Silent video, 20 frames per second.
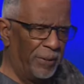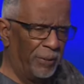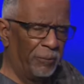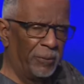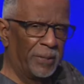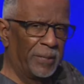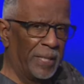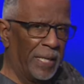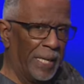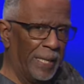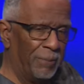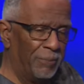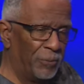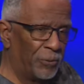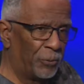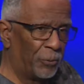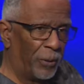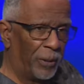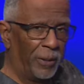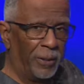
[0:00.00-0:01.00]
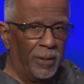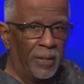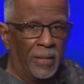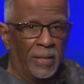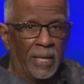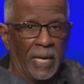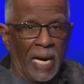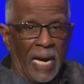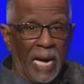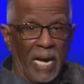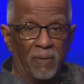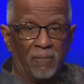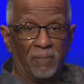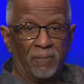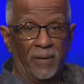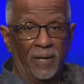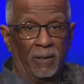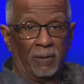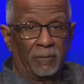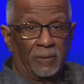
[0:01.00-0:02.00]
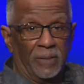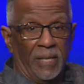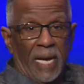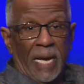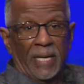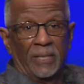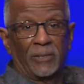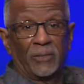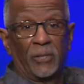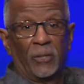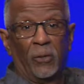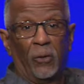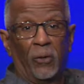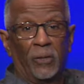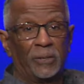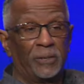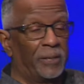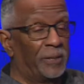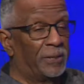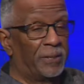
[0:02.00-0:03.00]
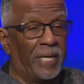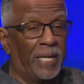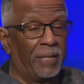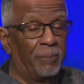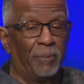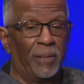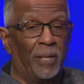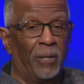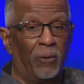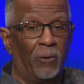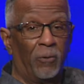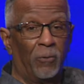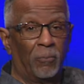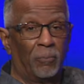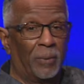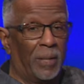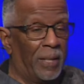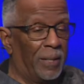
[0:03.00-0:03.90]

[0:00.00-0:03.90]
There were times where I felt and asked the Lord, just take me home.